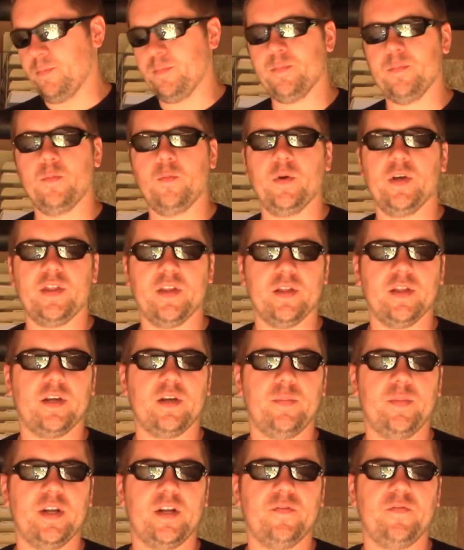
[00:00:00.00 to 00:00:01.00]
with a
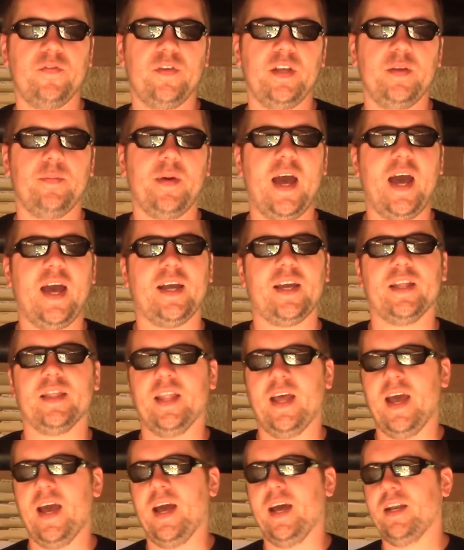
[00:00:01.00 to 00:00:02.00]
little bit of feedback in
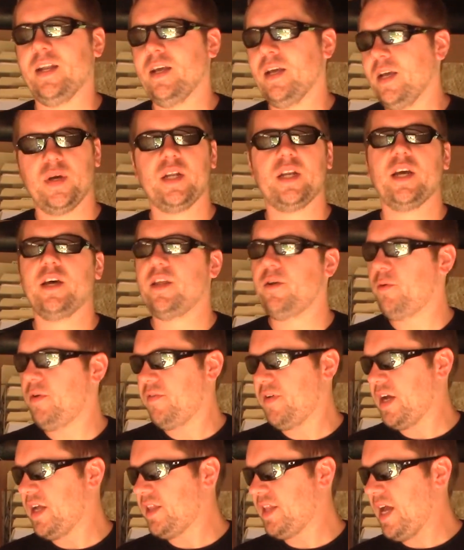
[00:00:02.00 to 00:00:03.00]
that. But now that we've
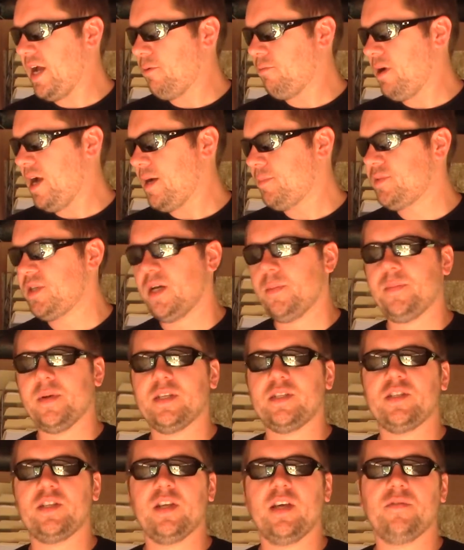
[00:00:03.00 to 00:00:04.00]
got that wrapped up, I
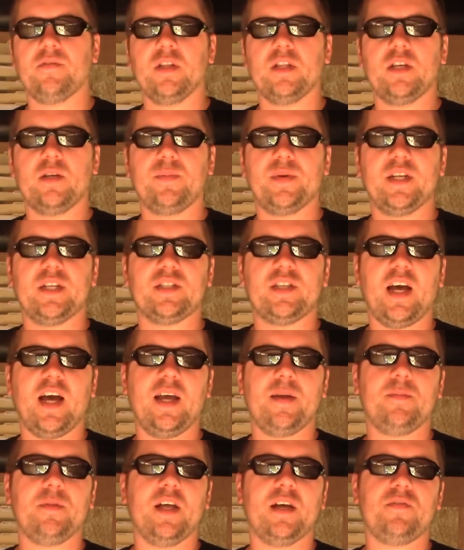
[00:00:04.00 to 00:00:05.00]
still have a little bit of
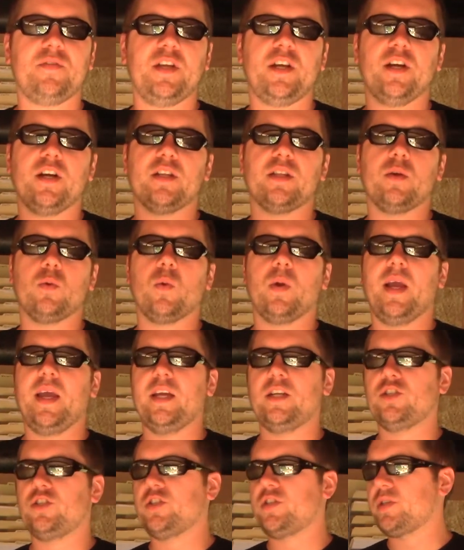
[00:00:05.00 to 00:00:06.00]
time left here at the
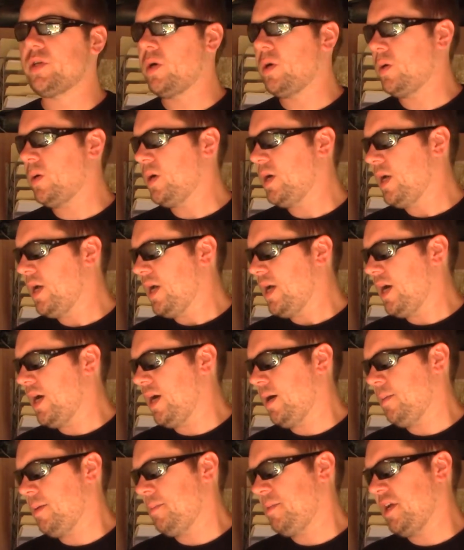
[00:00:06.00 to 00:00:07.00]
range, so
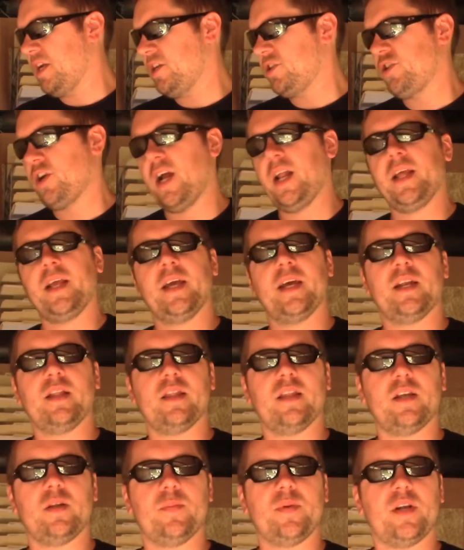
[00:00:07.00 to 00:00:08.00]
I'm going to try to get a
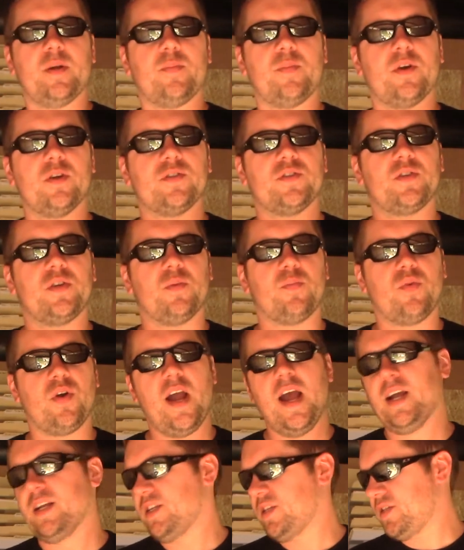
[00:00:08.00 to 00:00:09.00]
little bit of personal
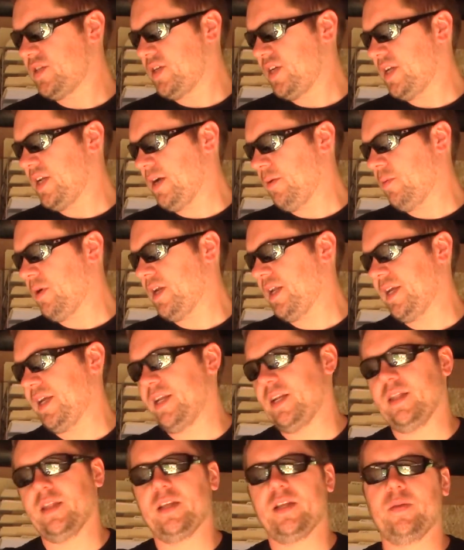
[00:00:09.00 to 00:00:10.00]
practice in. I want to get
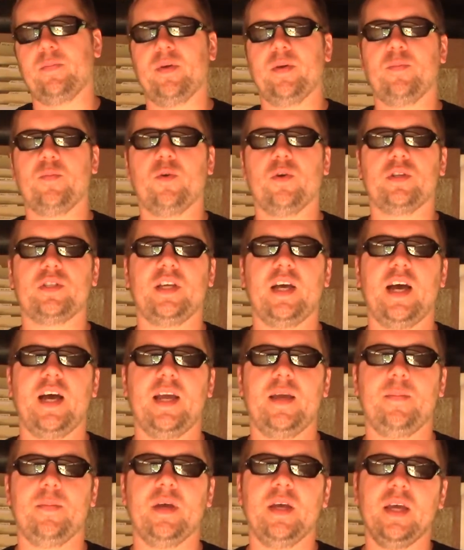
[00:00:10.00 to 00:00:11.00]
a little bit more
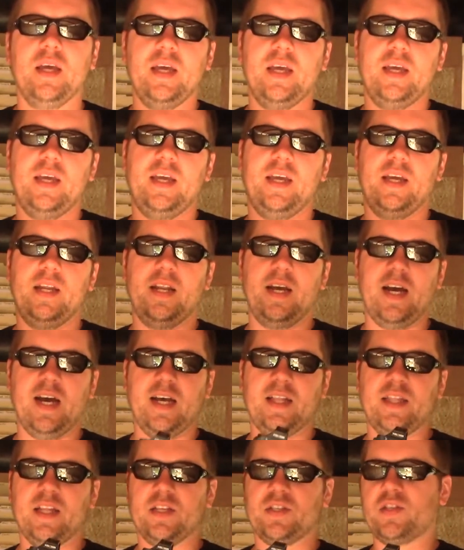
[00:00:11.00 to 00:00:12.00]
time in
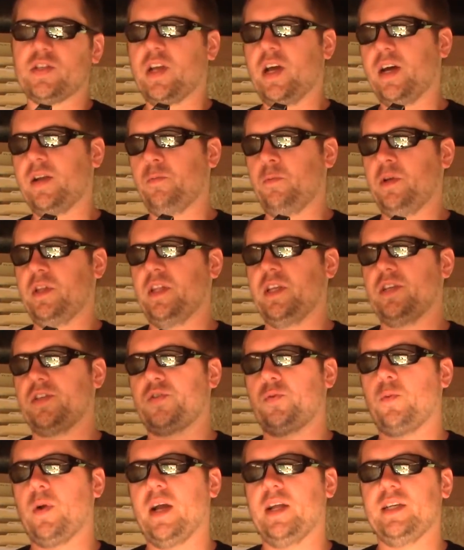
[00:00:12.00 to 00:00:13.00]
on this gun with this
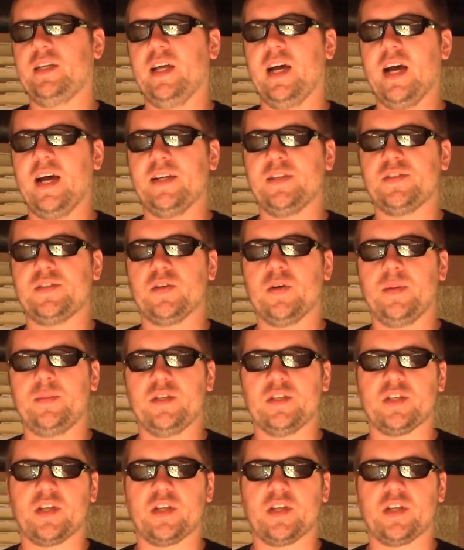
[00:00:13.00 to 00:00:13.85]
red dot, so I'm just